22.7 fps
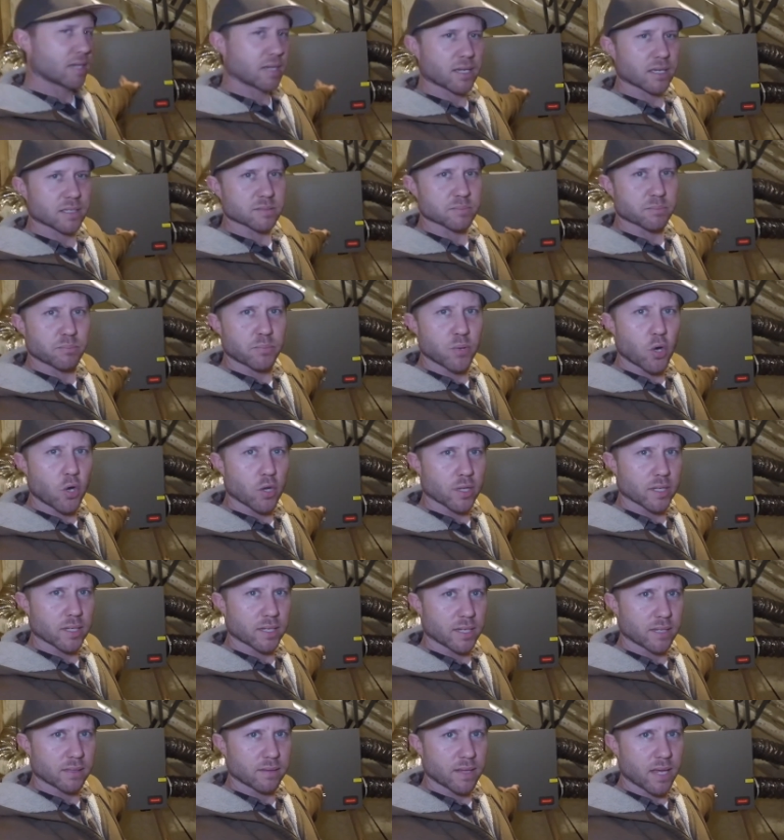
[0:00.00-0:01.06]
is pulling
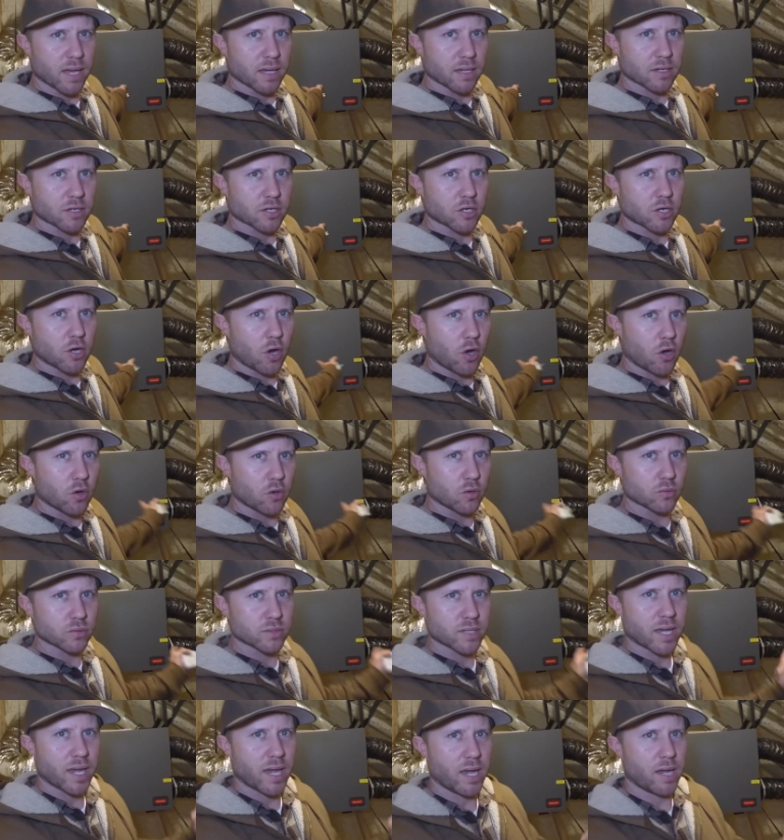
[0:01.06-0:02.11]
in that cold
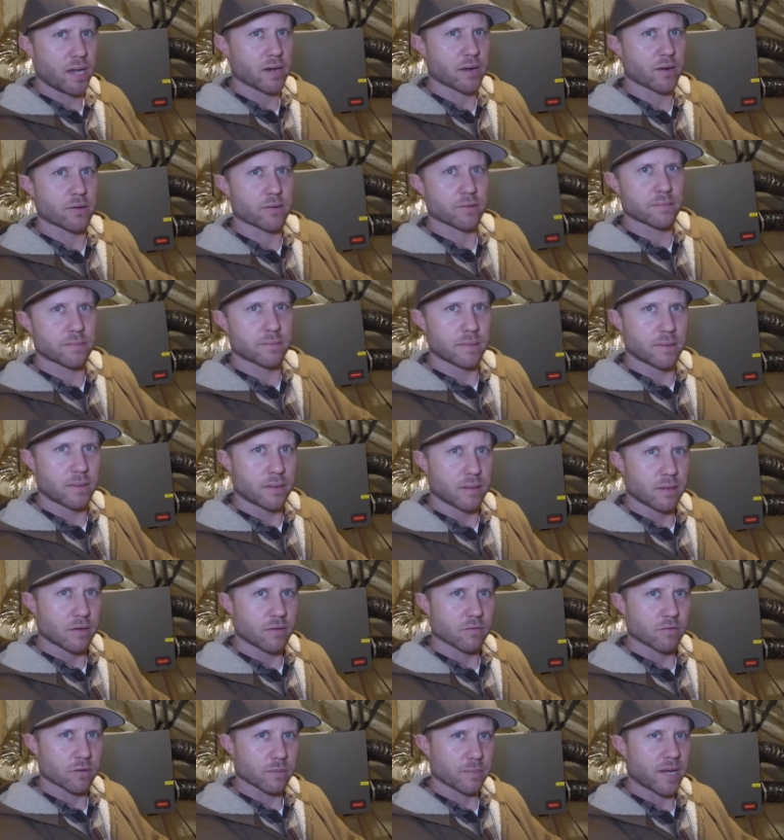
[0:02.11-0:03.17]
air
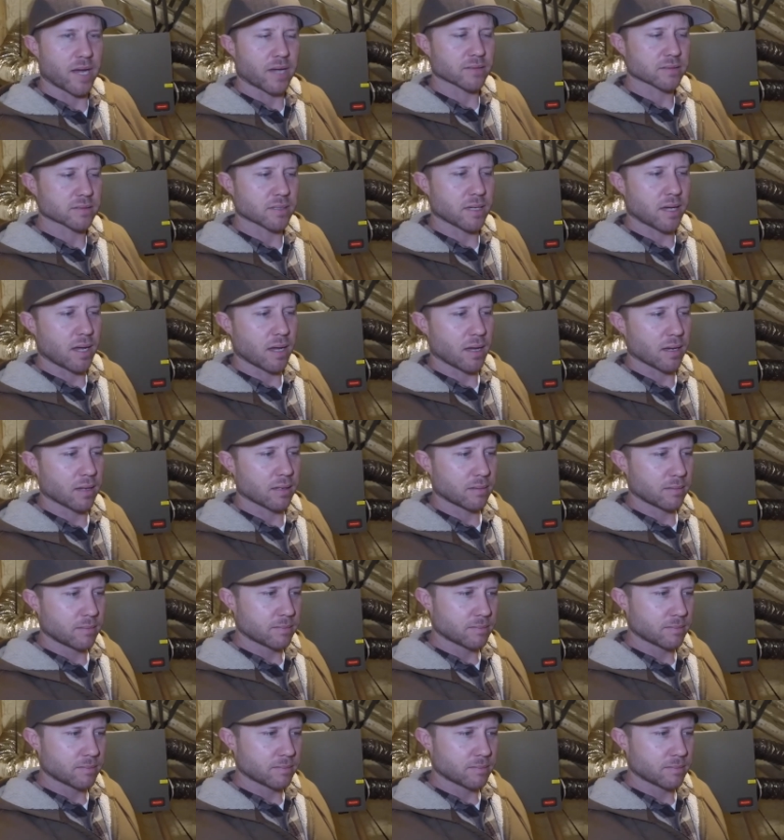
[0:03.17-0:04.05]
from outside,